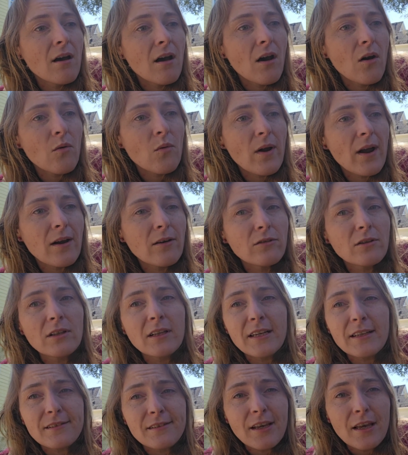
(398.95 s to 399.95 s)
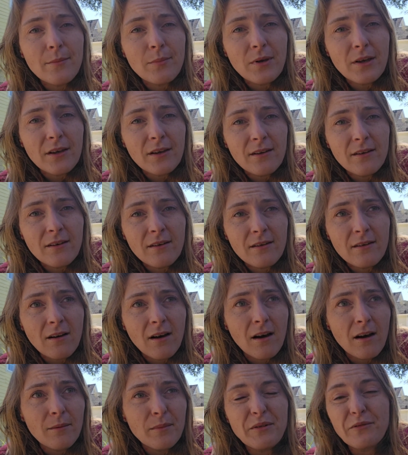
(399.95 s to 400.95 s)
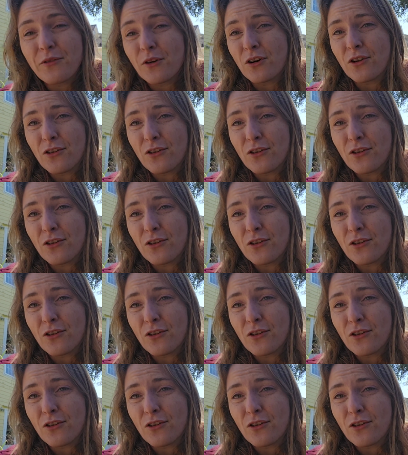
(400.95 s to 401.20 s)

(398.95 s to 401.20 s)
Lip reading: around the landscaping in front